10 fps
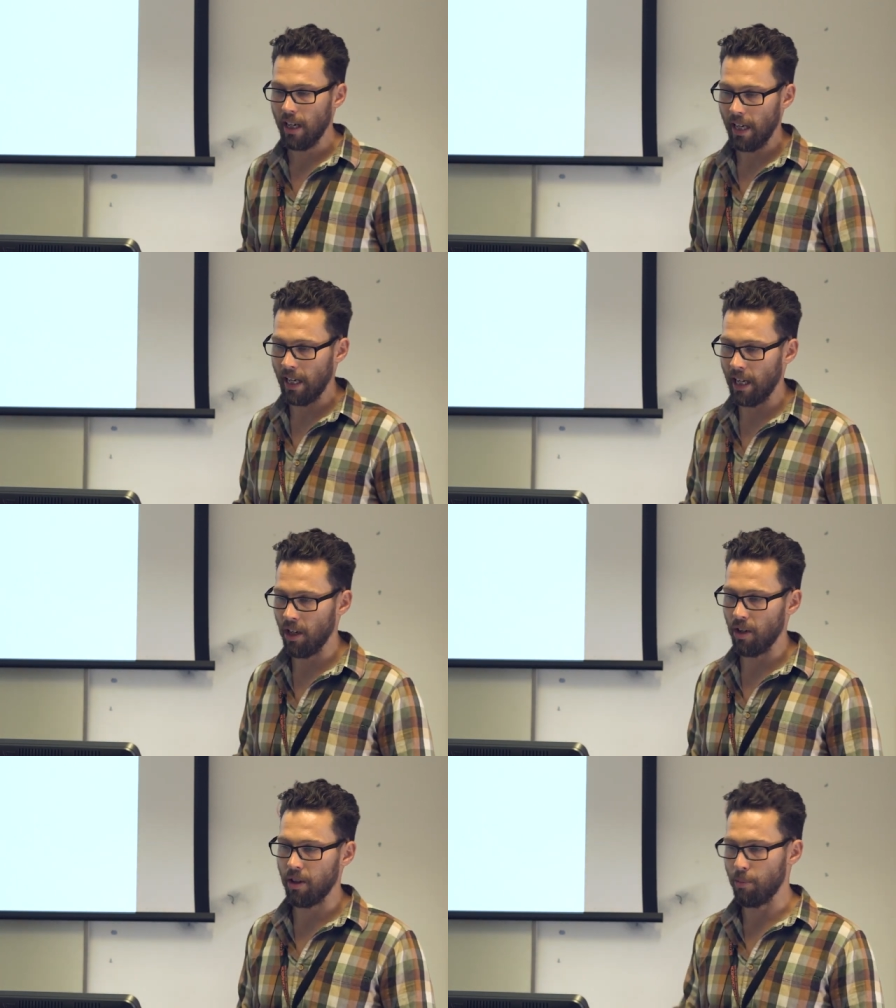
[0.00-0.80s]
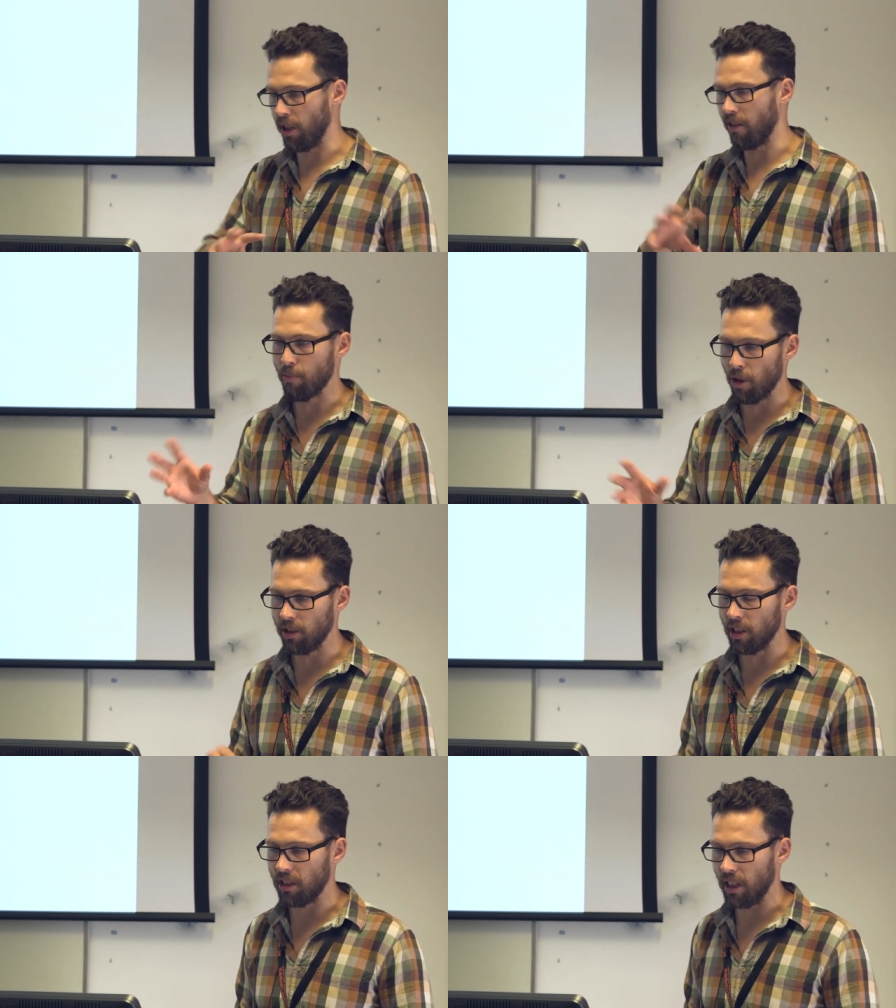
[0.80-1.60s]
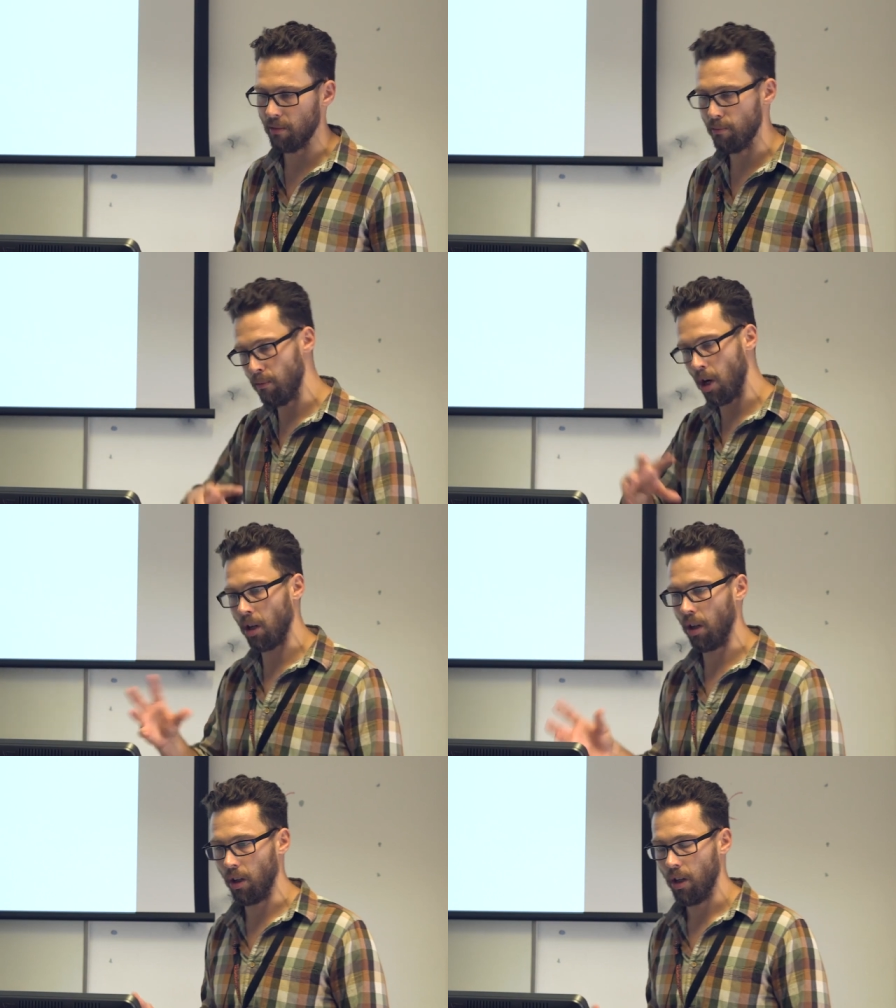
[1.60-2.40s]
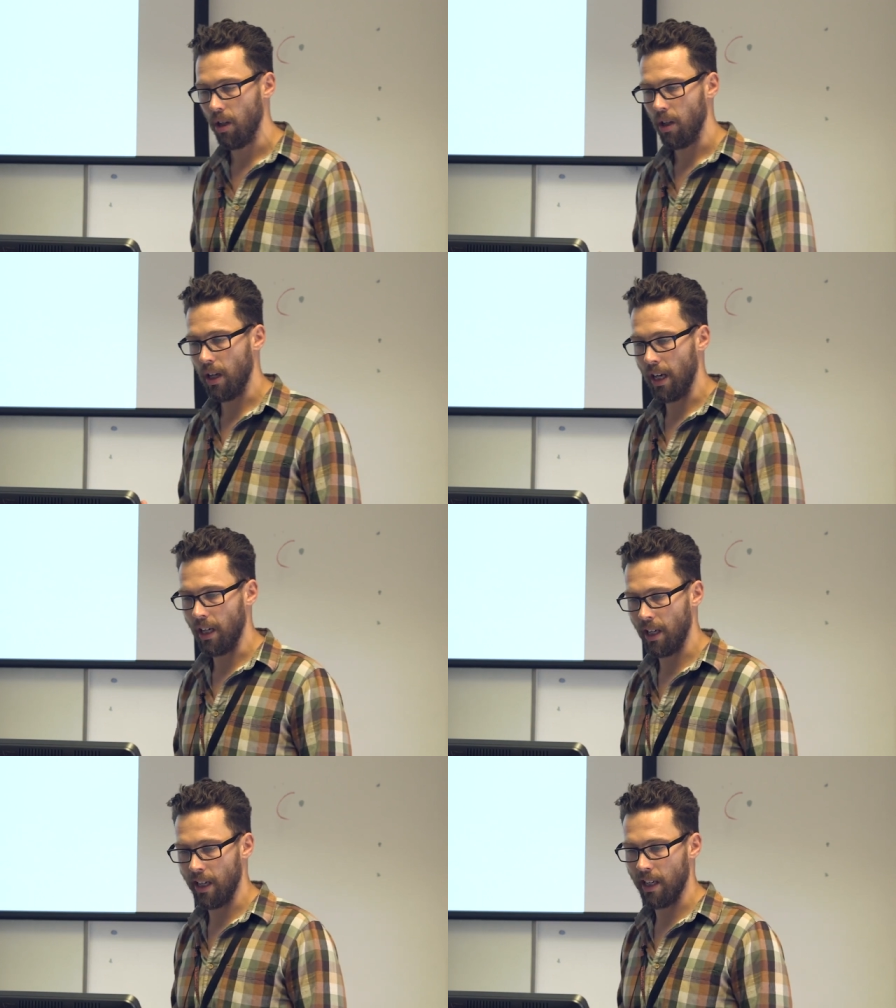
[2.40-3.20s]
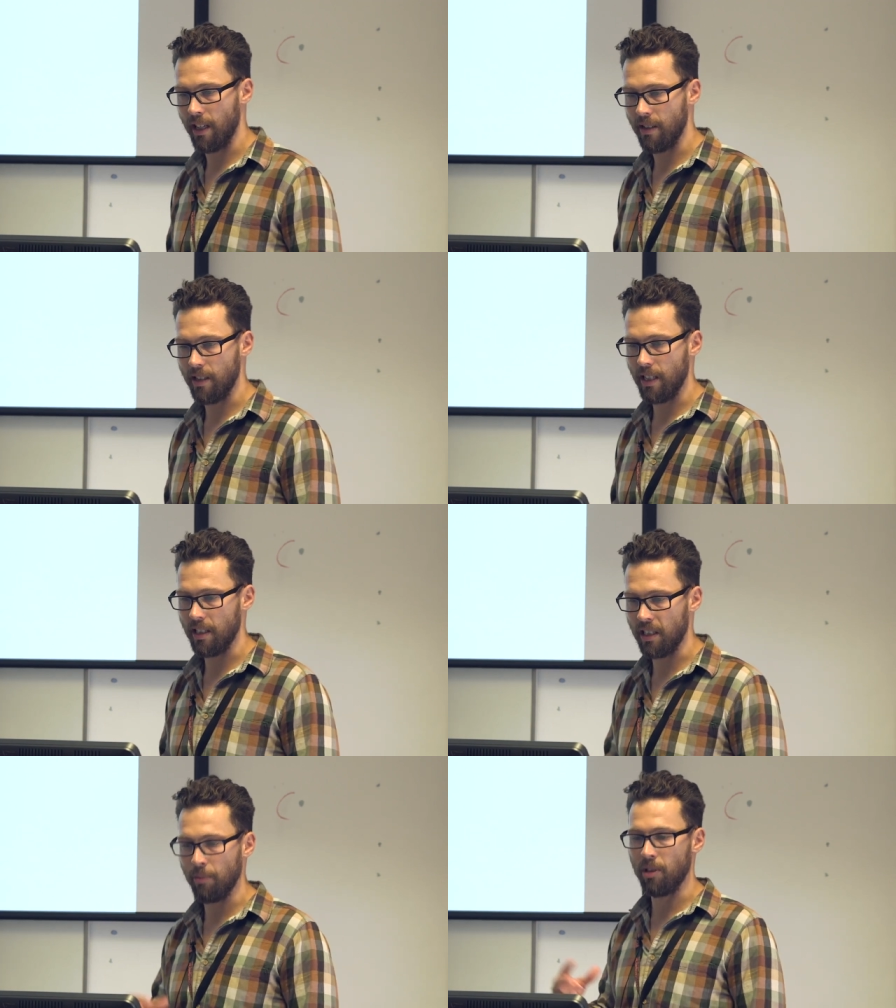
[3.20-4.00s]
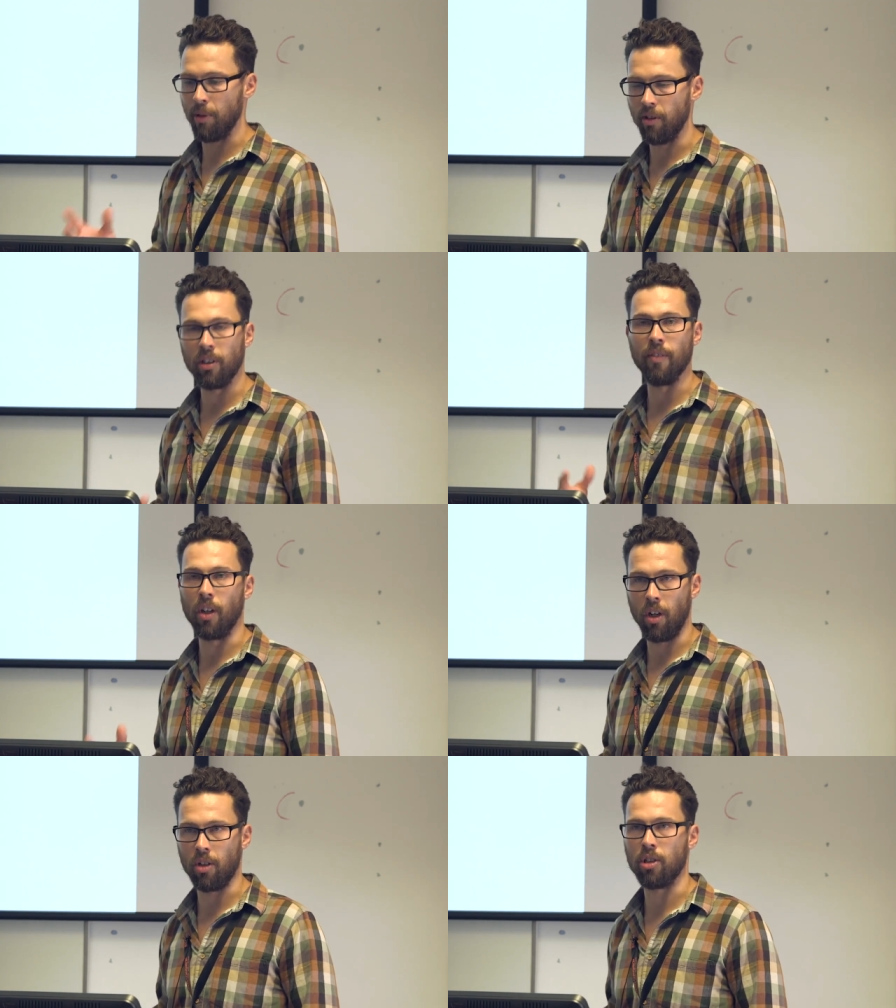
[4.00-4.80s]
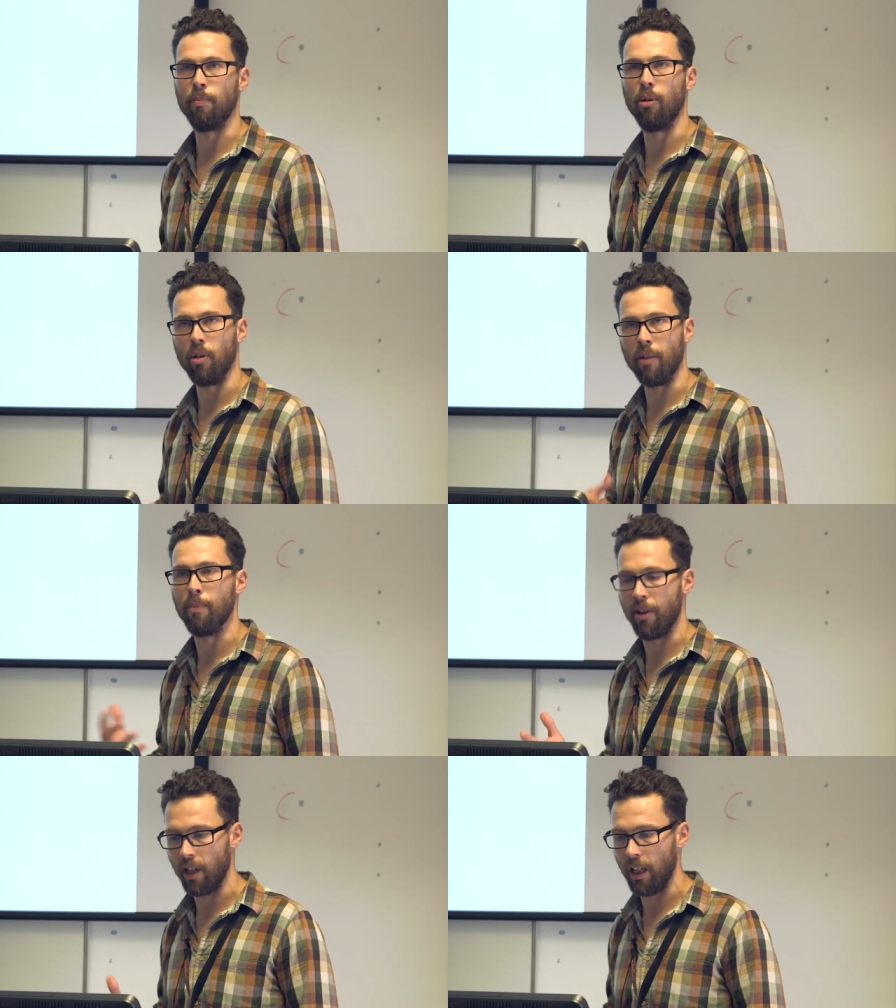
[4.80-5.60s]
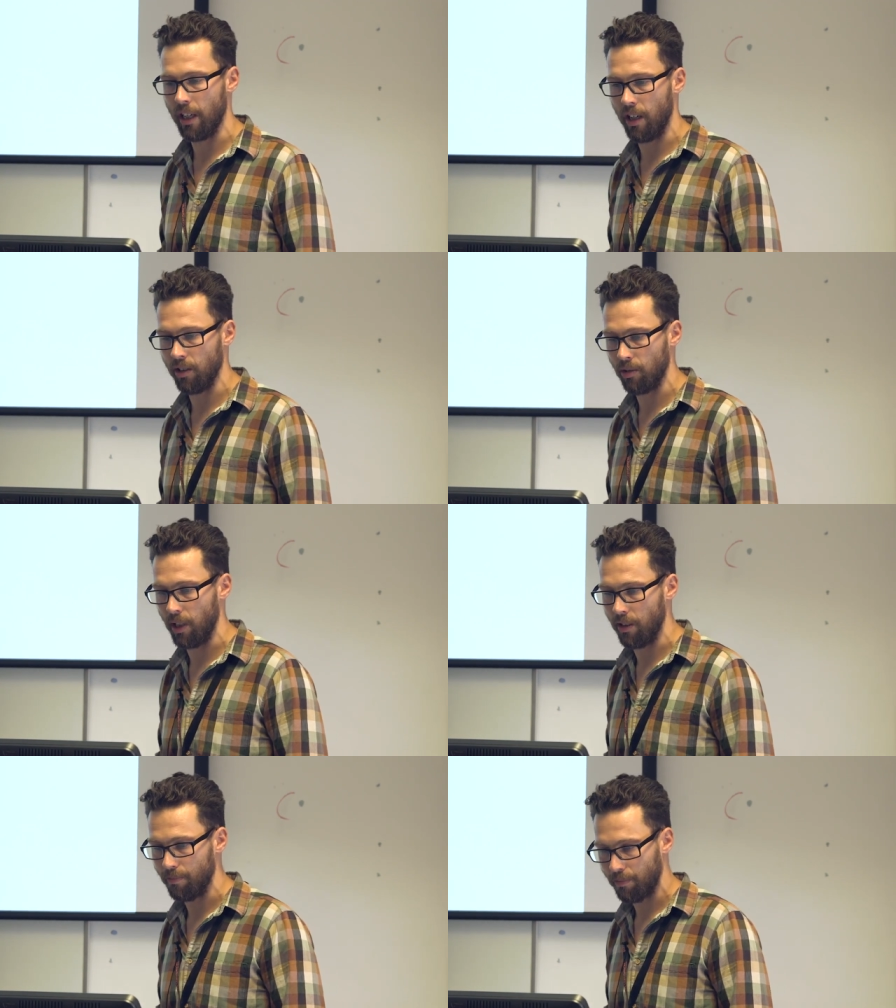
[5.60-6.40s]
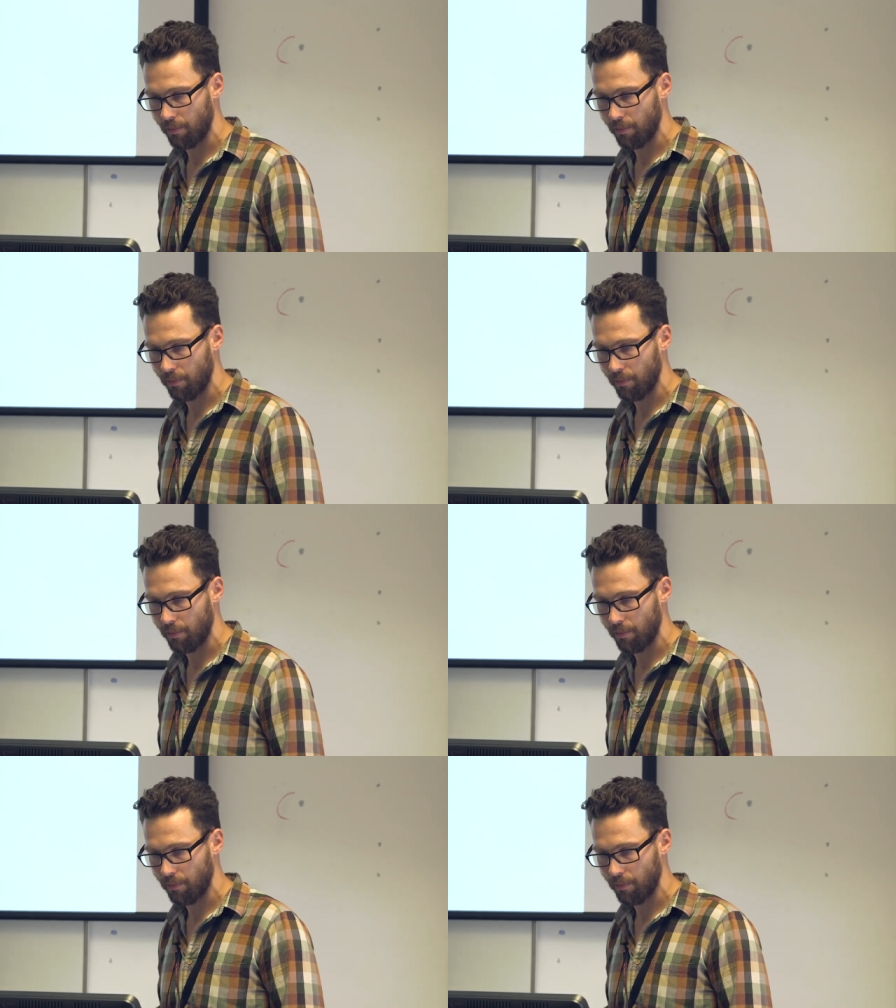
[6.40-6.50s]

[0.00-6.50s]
and the predictive processing model seems to be receiving a lot of support empirically now as well.